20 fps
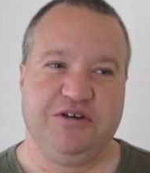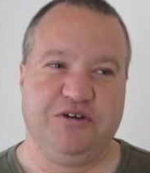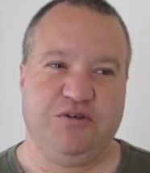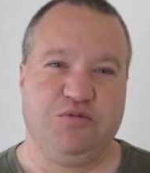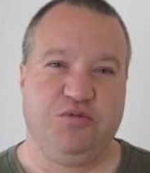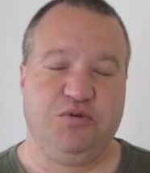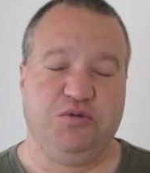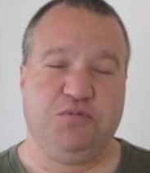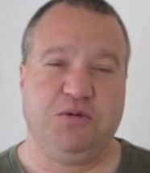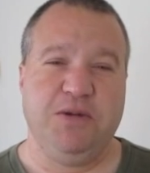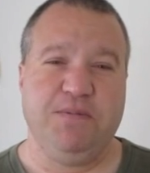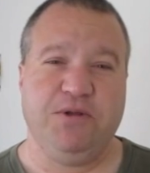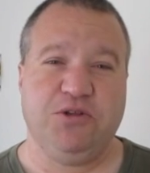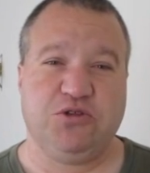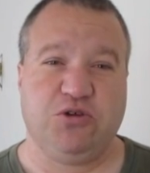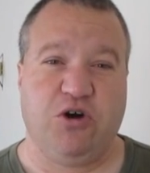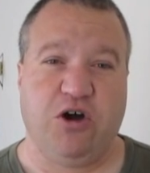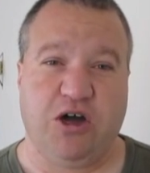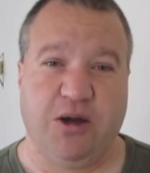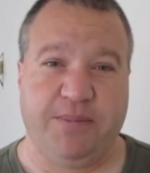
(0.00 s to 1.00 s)
When
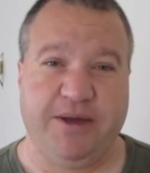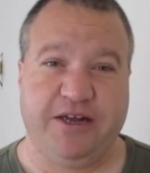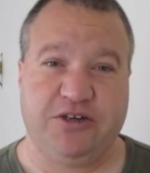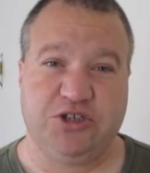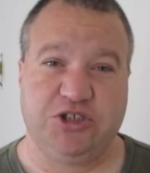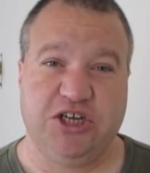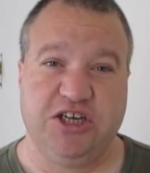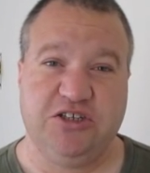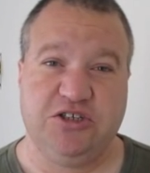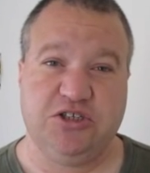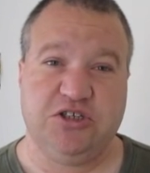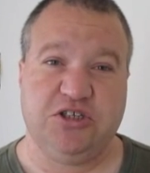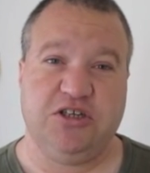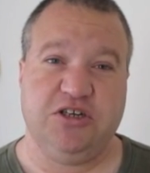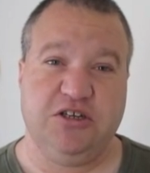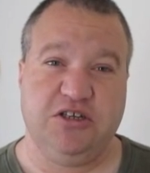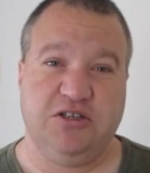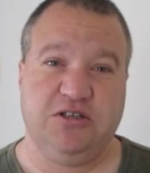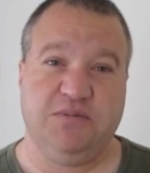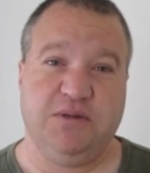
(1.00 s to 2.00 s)
people talk about changes
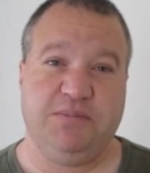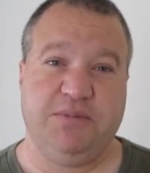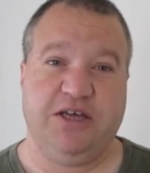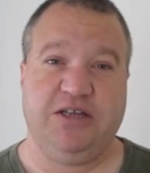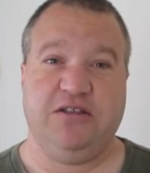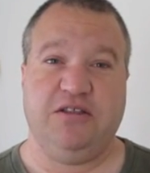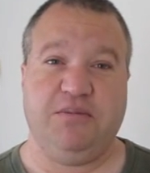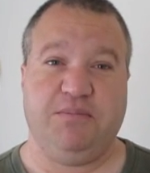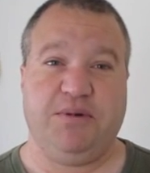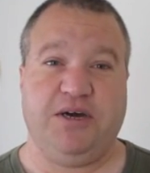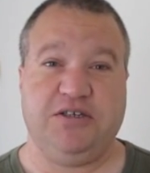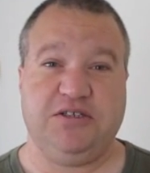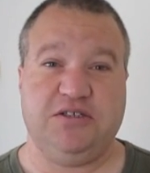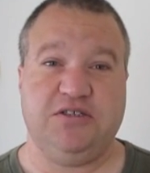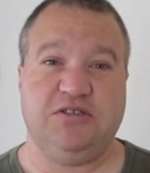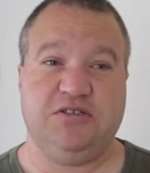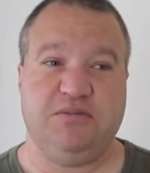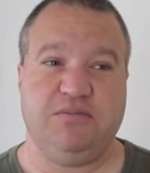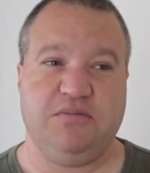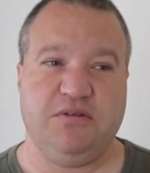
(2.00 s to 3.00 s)
that need to be made to the bus
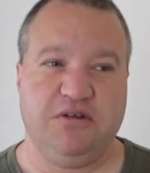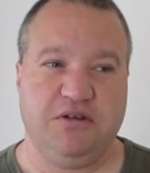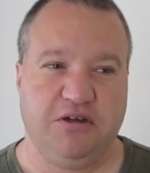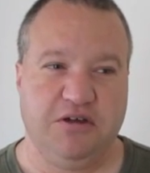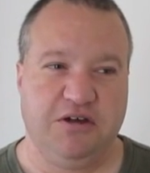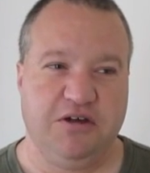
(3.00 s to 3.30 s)
system,